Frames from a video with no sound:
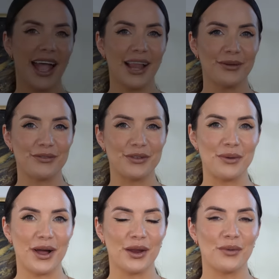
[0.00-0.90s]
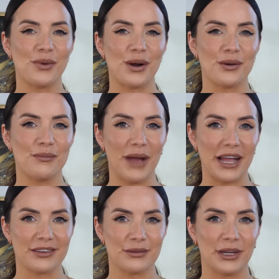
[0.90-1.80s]
Hello everyone and welcome
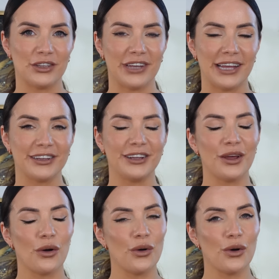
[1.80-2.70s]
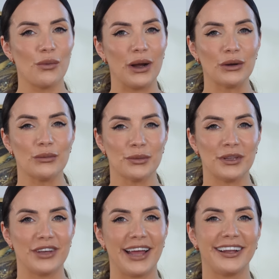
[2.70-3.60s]
back to my channel, or welcome to my
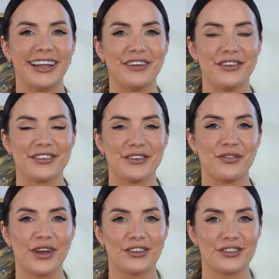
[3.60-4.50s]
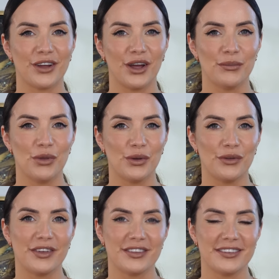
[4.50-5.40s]
channel if it's the first time you are
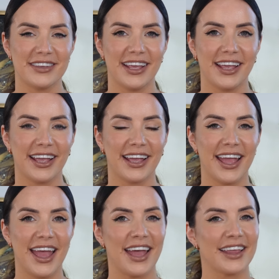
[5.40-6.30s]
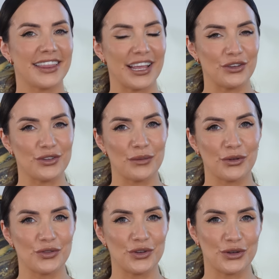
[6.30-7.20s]
visiting. Thank you so
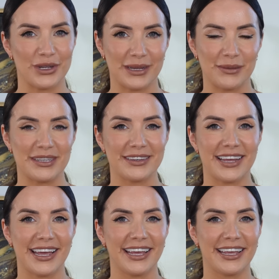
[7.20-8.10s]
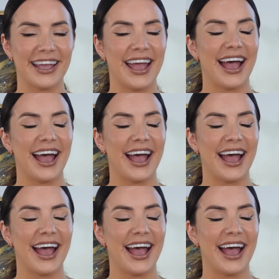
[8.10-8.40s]
much for joining me today.